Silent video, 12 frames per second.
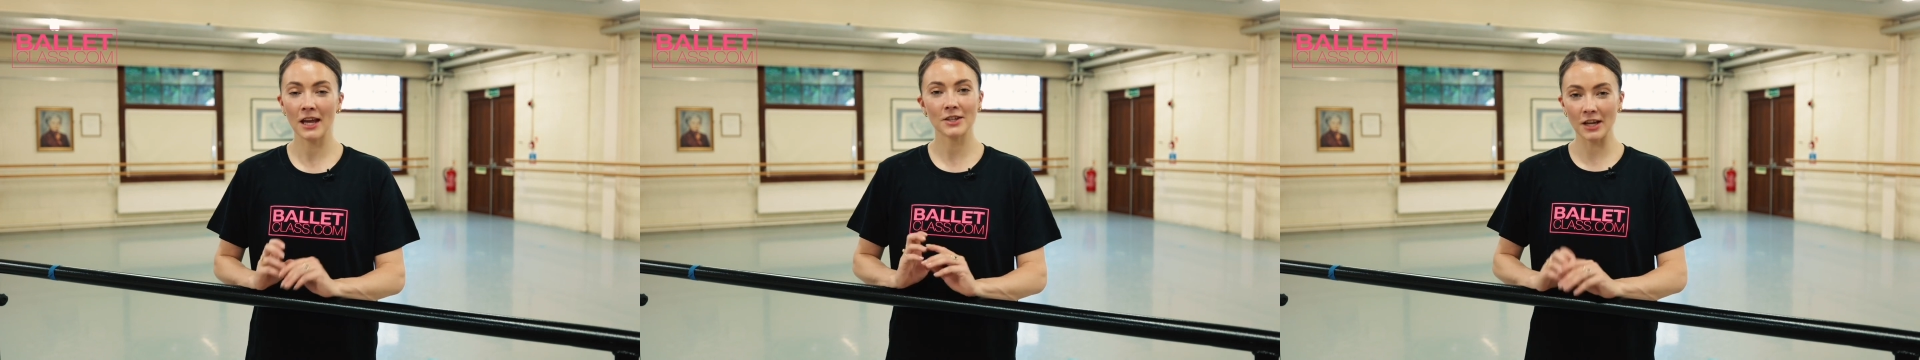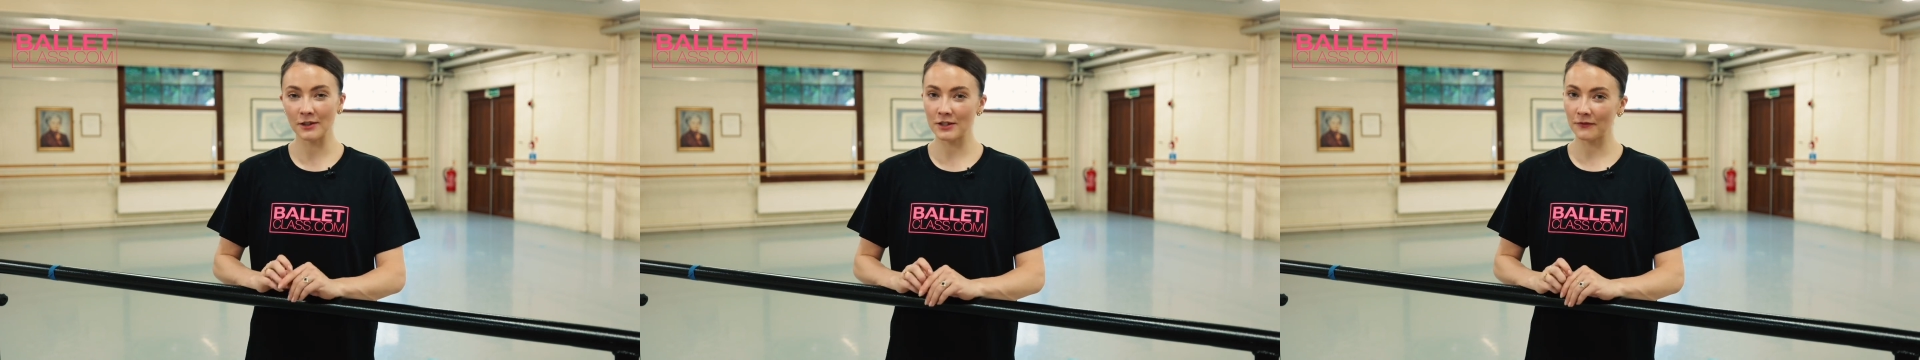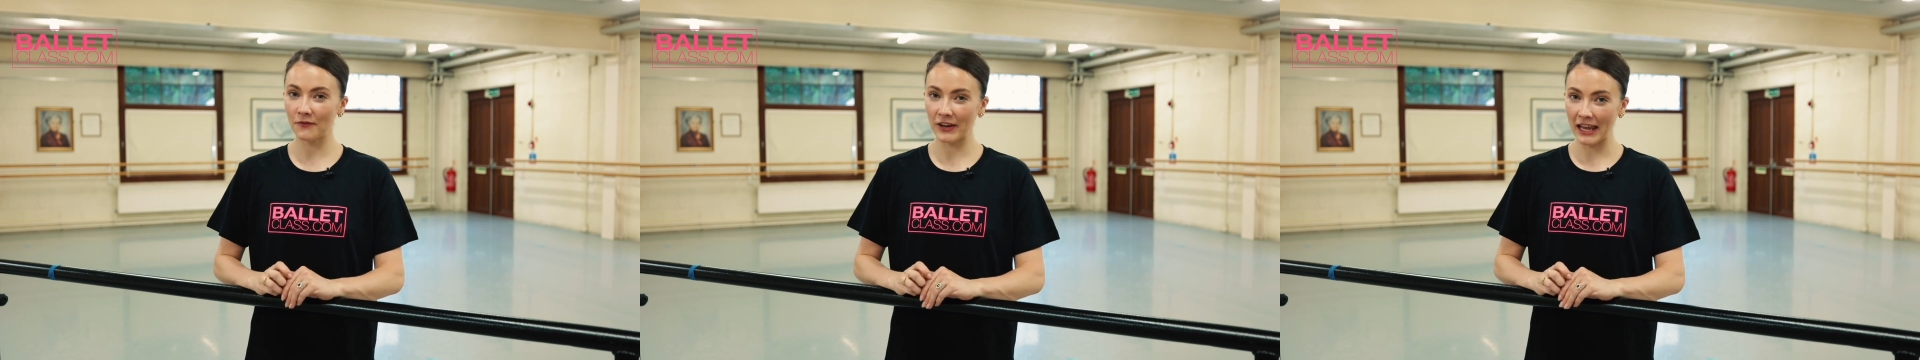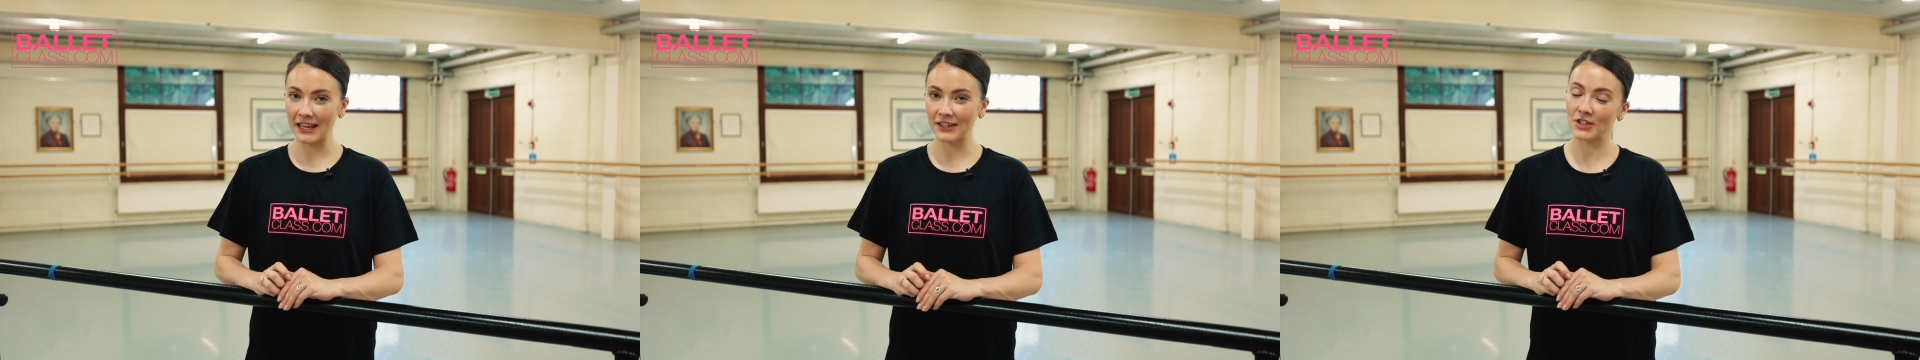Don't
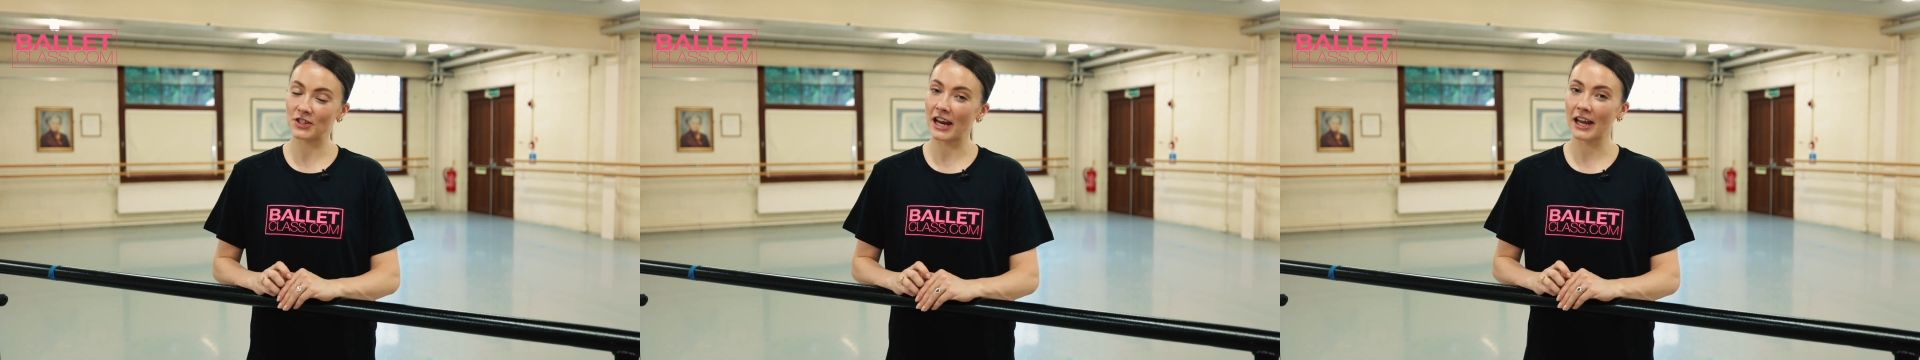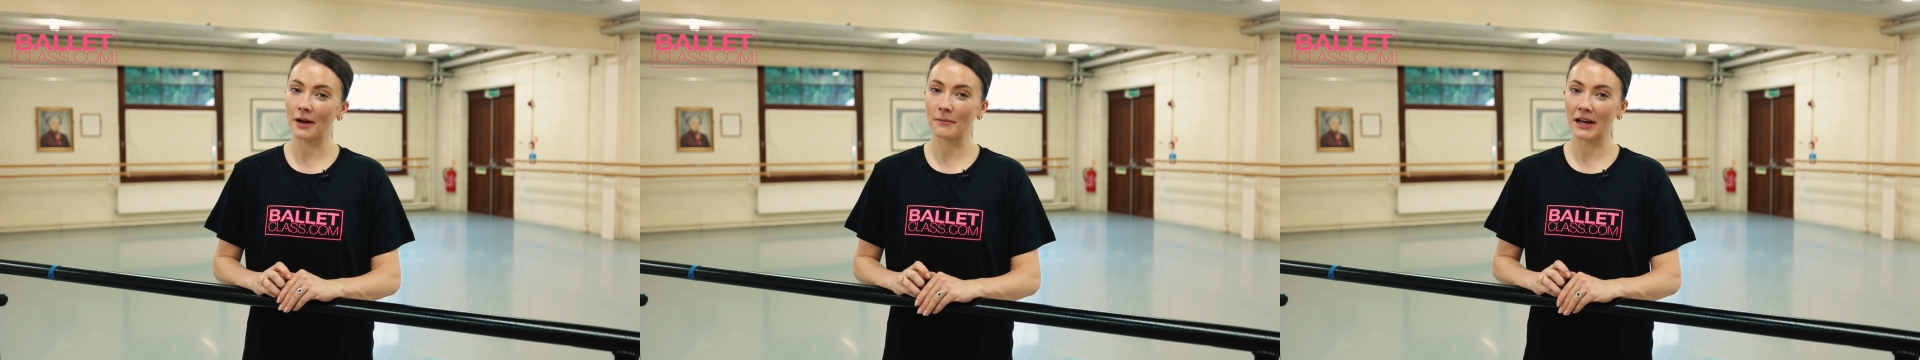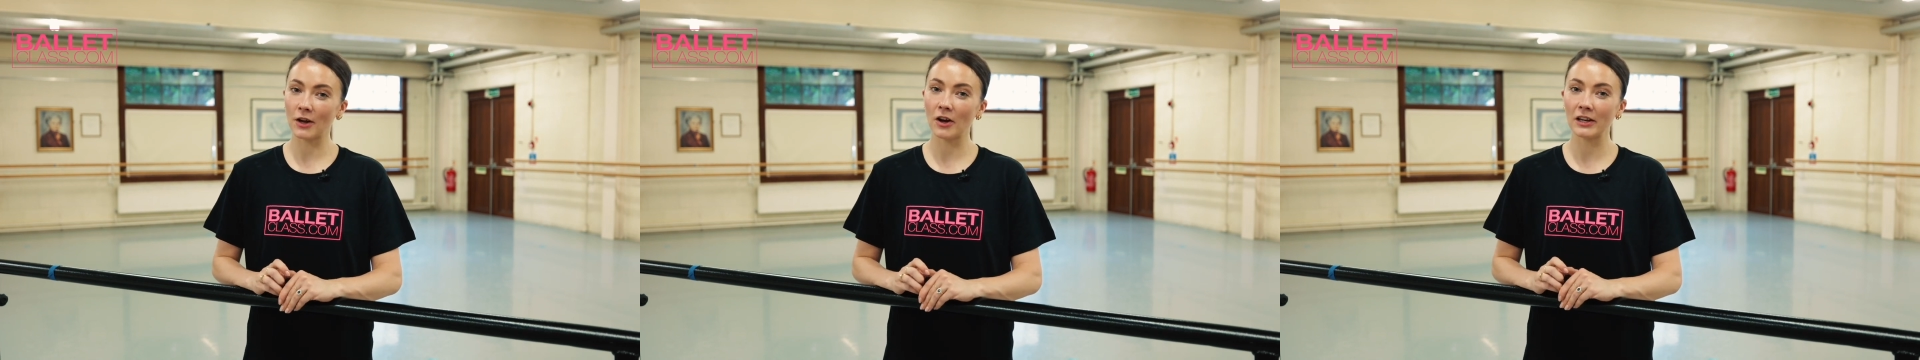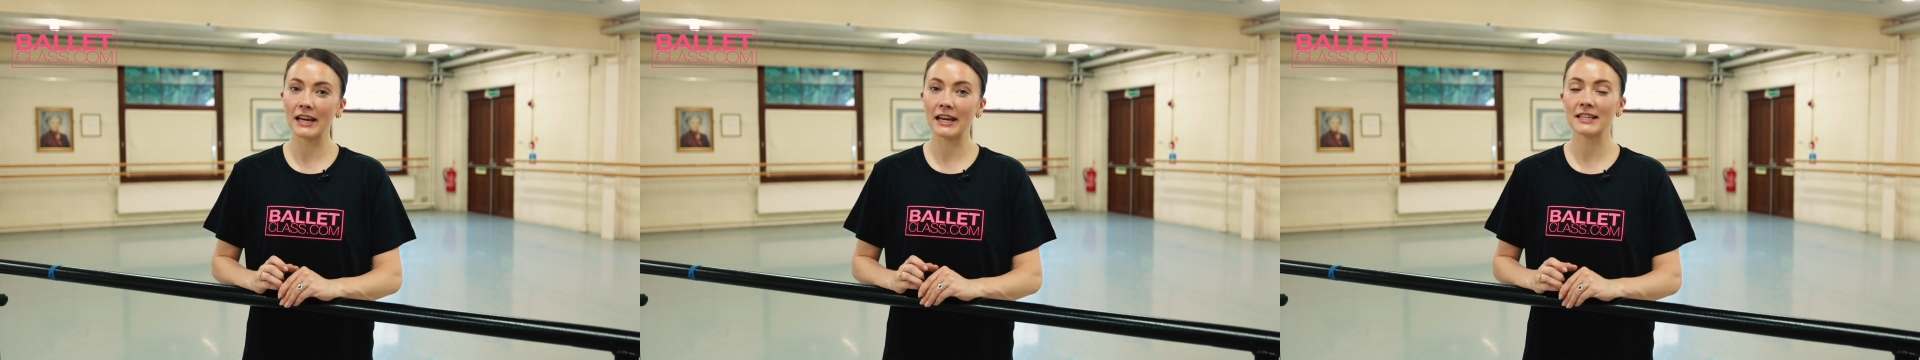forget to check out my
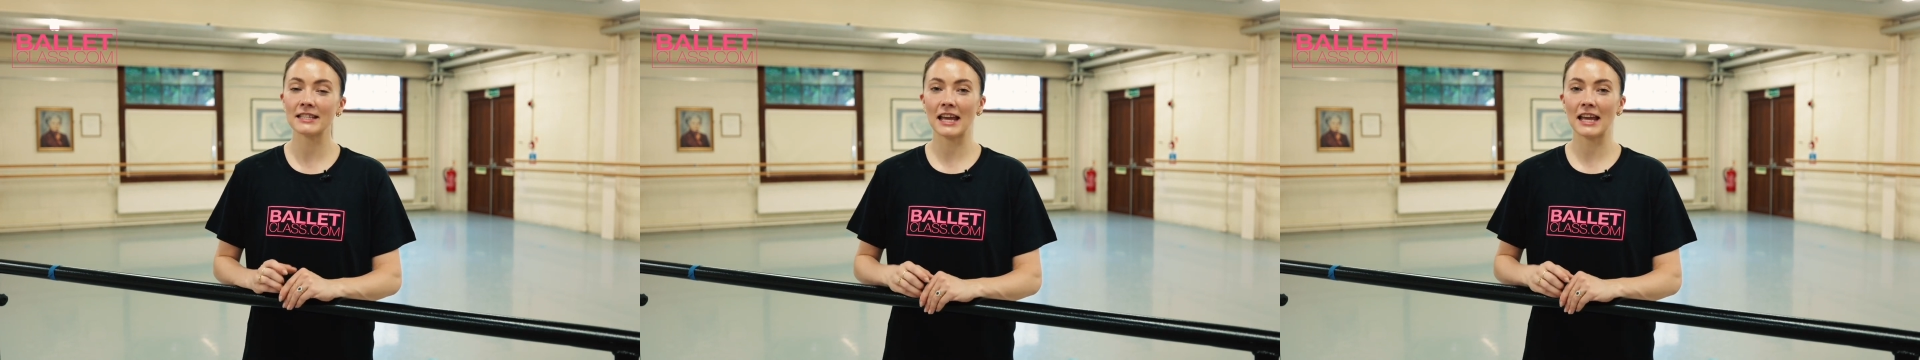colleagues